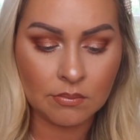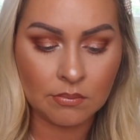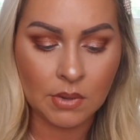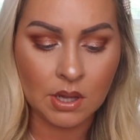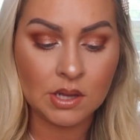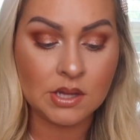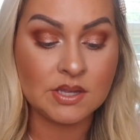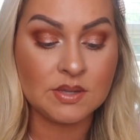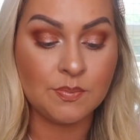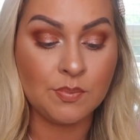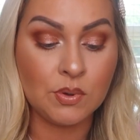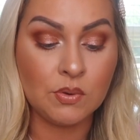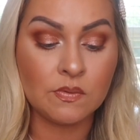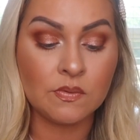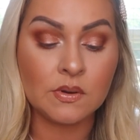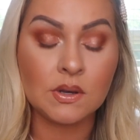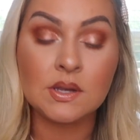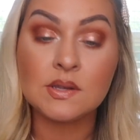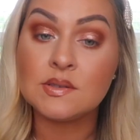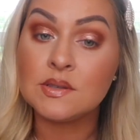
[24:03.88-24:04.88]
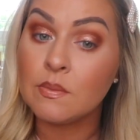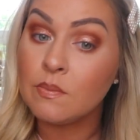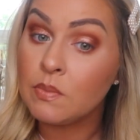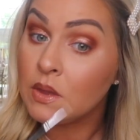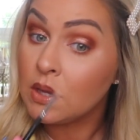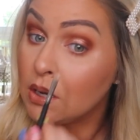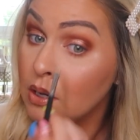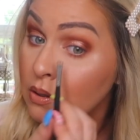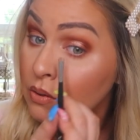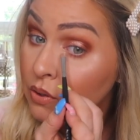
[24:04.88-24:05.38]
Molly's boofing at
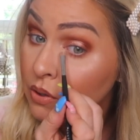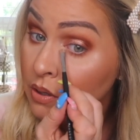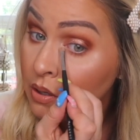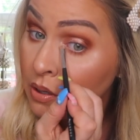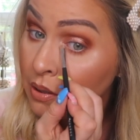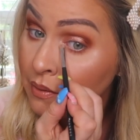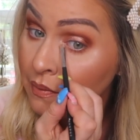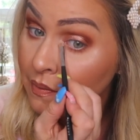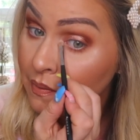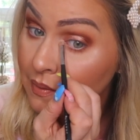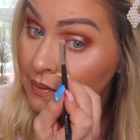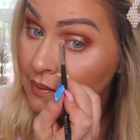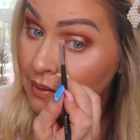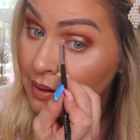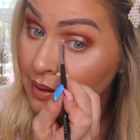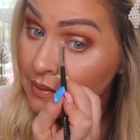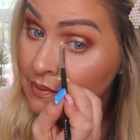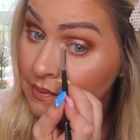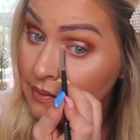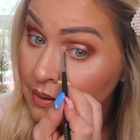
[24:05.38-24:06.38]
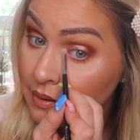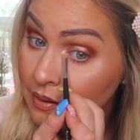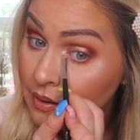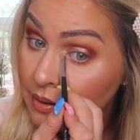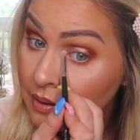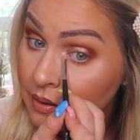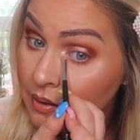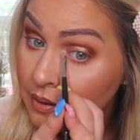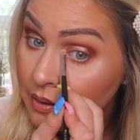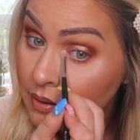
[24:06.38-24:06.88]
something under the desk.
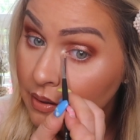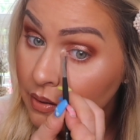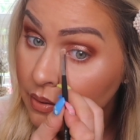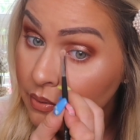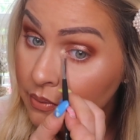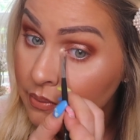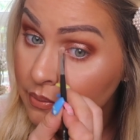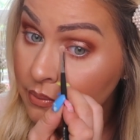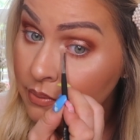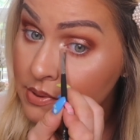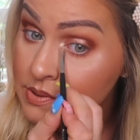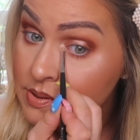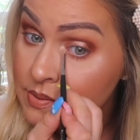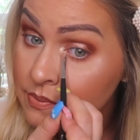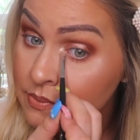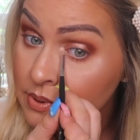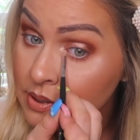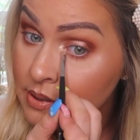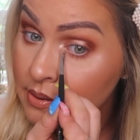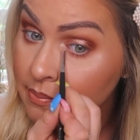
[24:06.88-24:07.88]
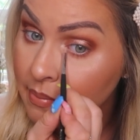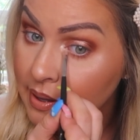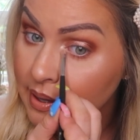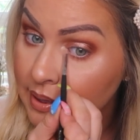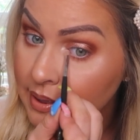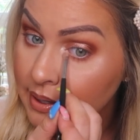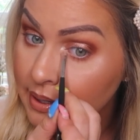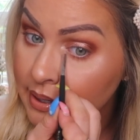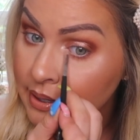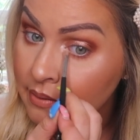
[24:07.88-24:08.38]
Oh, what's wrong,
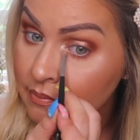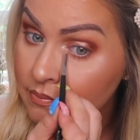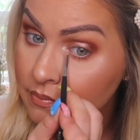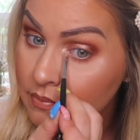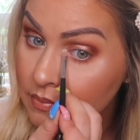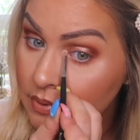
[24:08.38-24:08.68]
Molly?